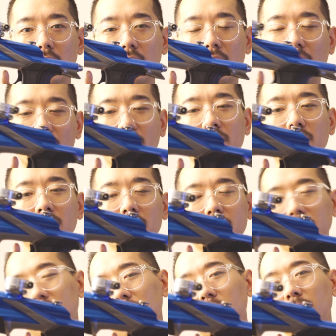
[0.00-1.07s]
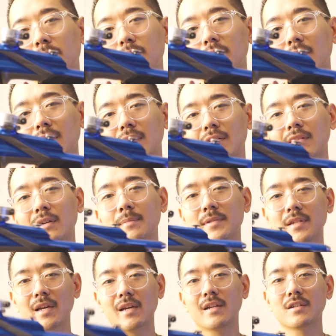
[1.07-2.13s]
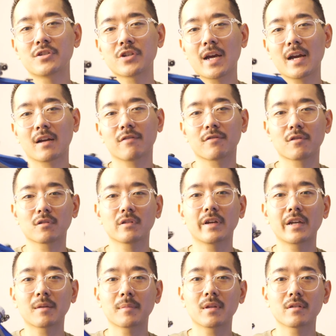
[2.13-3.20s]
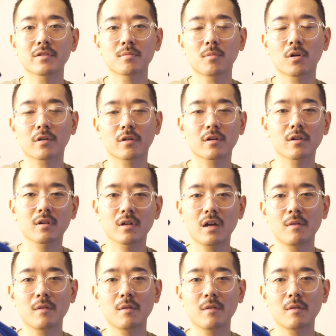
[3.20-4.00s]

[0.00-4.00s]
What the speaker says: Thank you to Planet Eclipse and Jack for lending me this marker.